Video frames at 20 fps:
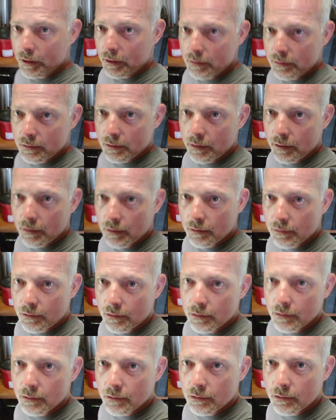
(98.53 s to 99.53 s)
you can see this
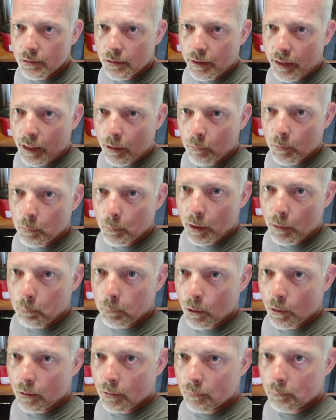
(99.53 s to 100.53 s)
because the camera may
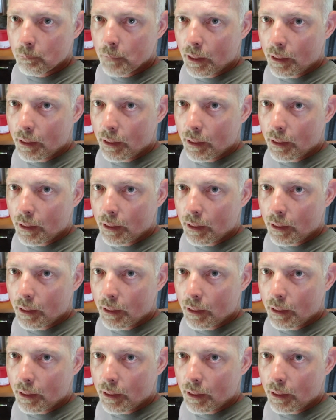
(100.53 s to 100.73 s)
put it